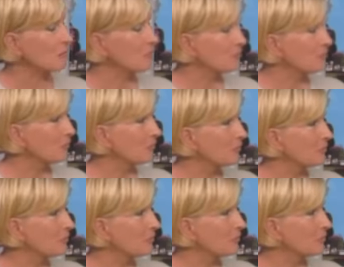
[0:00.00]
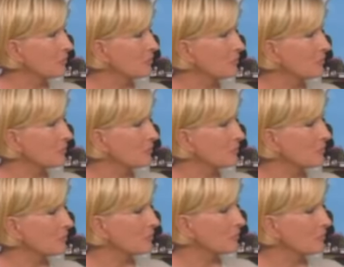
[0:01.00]

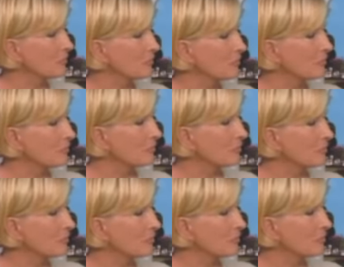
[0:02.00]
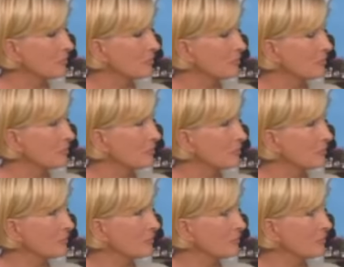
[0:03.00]

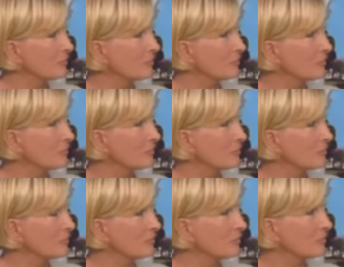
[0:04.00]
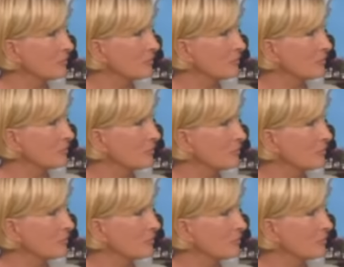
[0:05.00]
(silent)